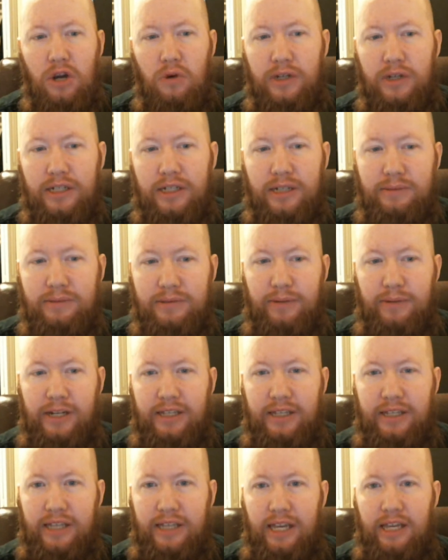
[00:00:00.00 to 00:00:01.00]
when it comes to
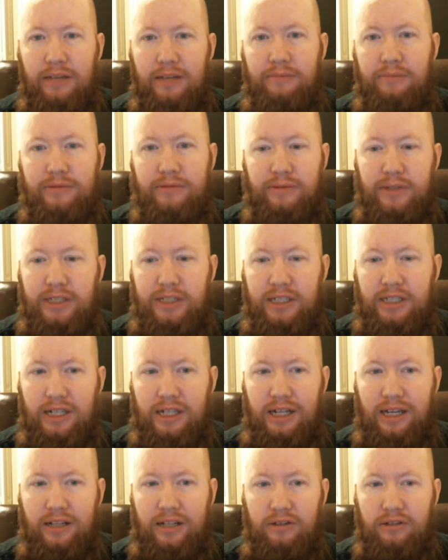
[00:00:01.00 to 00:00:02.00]
playing the game, especially in
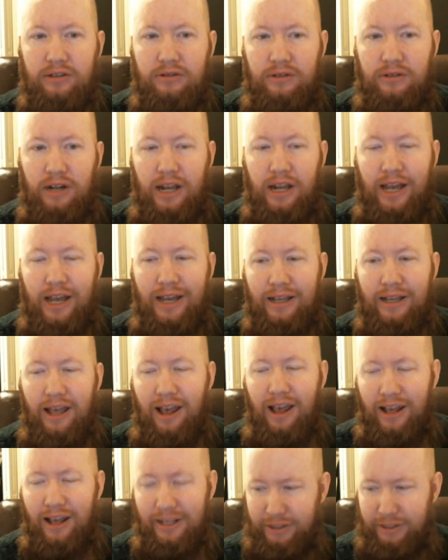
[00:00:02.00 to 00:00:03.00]
the later,
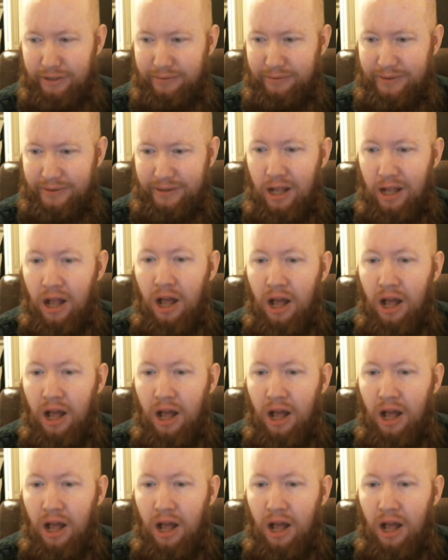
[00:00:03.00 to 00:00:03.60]
excuse me,